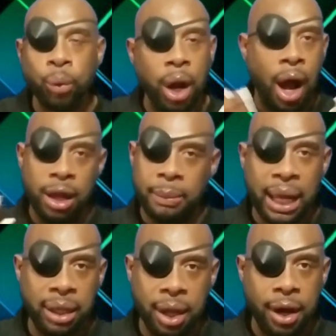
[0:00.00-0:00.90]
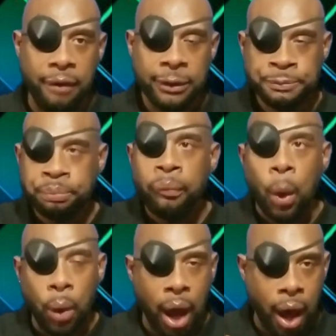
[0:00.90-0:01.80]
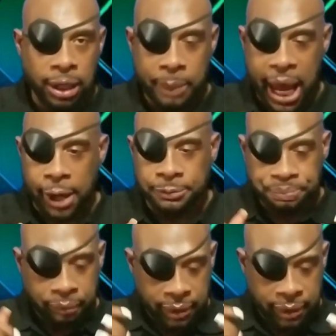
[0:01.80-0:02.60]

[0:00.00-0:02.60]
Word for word: we're all about love. We're all about